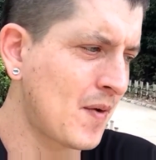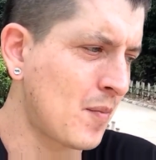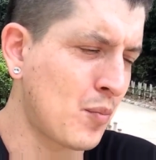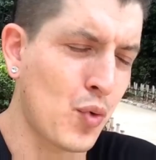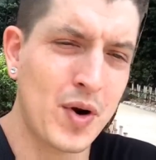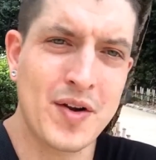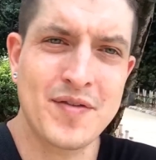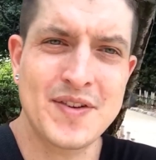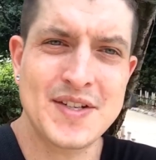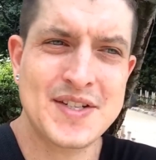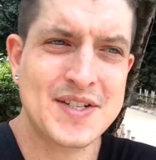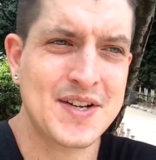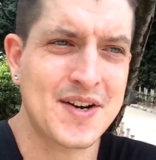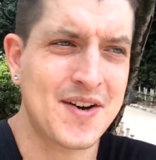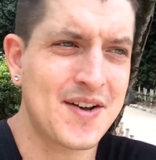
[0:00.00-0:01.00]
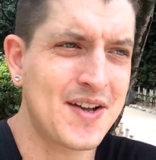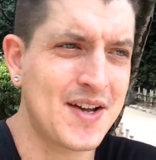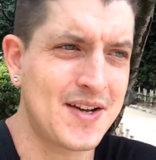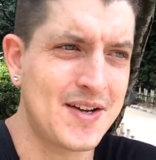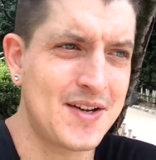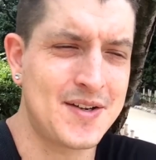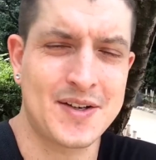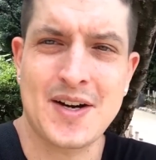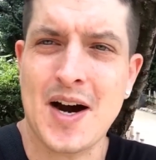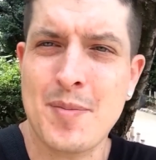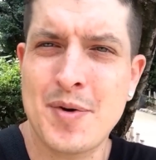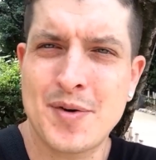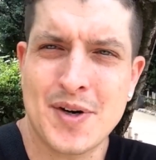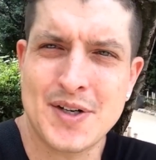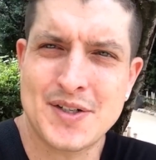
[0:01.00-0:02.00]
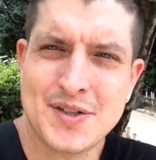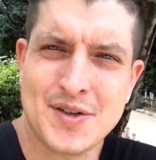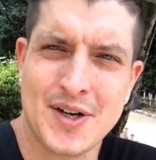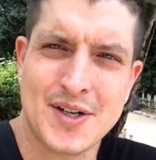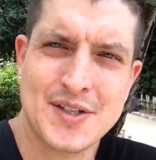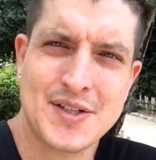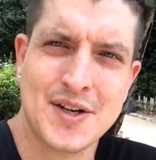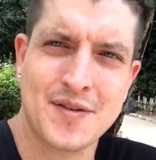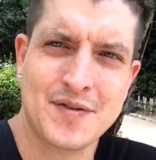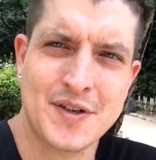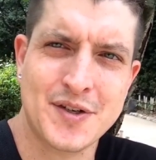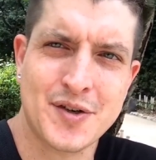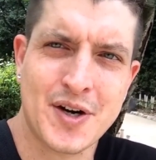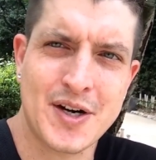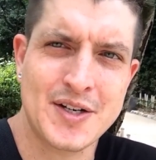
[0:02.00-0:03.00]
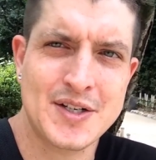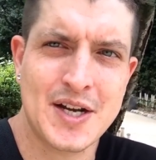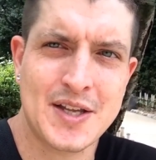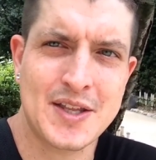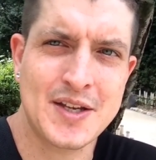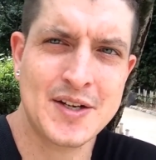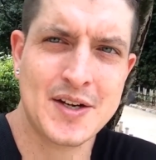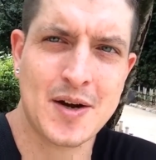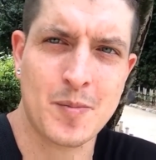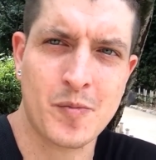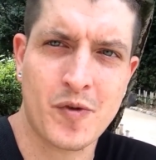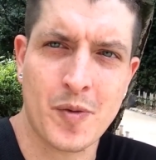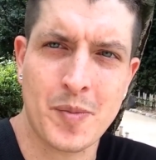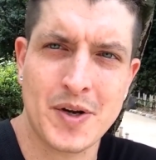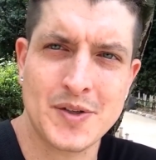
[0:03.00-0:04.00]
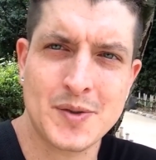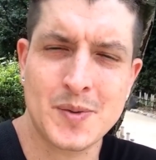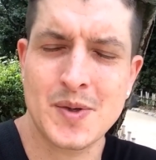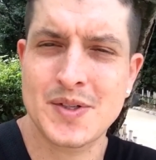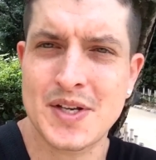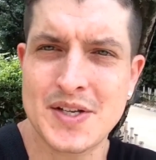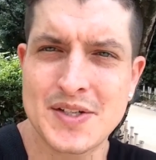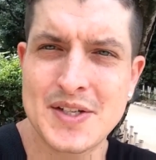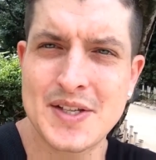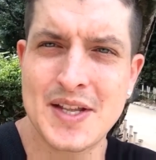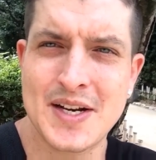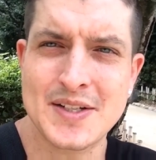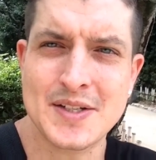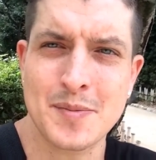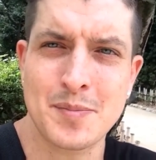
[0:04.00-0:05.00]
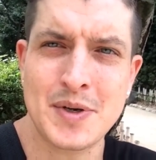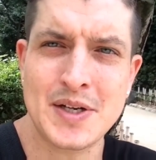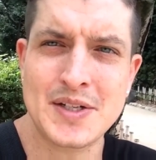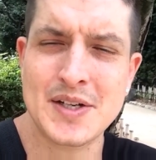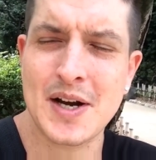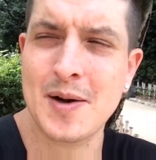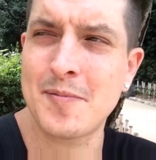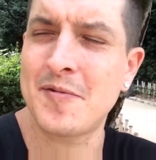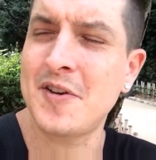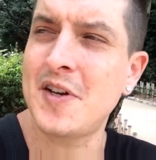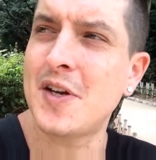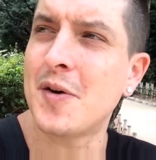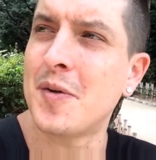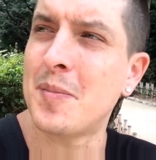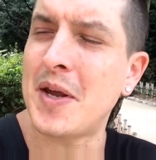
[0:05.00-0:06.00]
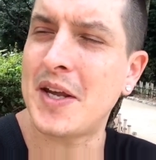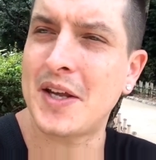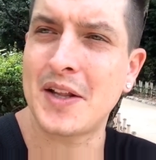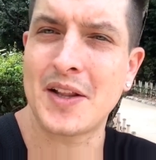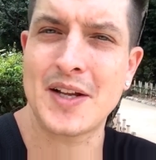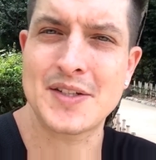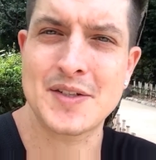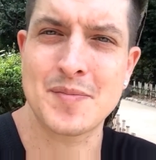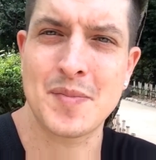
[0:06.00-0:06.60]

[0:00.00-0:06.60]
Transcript: Buena Vista, and copyright strike stuff to try and take the income from it as soon as they see that it's a big time video making lots of